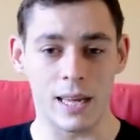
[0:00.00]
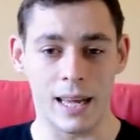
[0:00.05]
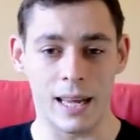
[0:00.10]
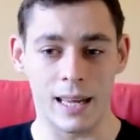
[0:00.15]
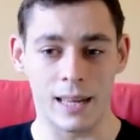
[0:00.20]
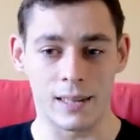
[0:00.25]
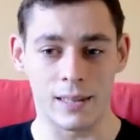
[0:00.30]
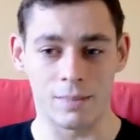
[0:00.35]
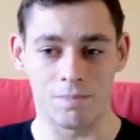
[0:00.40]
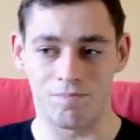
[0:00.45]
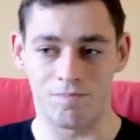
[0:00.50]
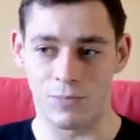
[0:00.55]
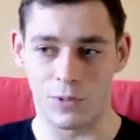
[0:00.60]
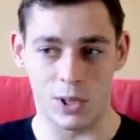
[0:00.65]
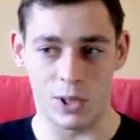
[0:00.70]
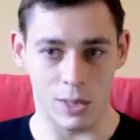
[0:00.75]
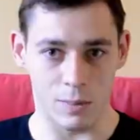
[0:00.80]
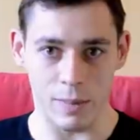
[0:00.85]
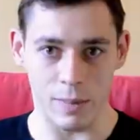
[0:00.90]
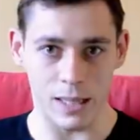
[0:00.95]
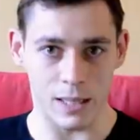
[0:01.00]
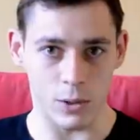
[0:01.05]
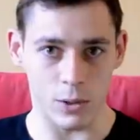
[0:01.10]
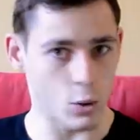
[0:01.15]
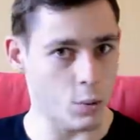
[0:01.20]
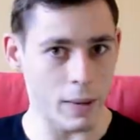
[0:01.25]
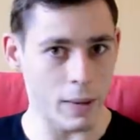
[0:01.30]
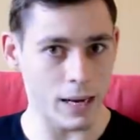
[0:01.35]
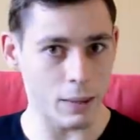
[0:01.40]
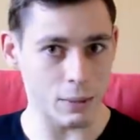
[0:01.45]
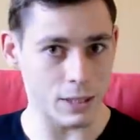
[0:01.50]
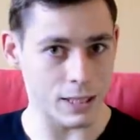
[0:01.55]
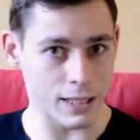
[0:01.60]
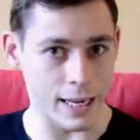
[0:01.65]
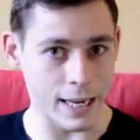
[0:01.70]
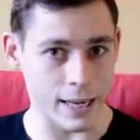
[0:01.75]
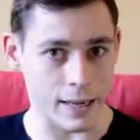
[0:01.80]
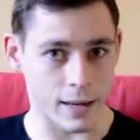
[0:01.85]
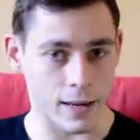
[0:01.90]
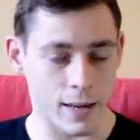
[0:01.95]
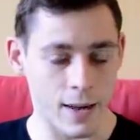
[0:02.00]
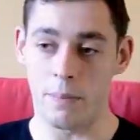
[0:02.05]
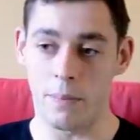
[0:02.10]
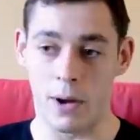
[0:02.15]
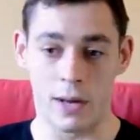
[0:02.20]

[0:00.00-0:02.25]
and to admit you made a mistake.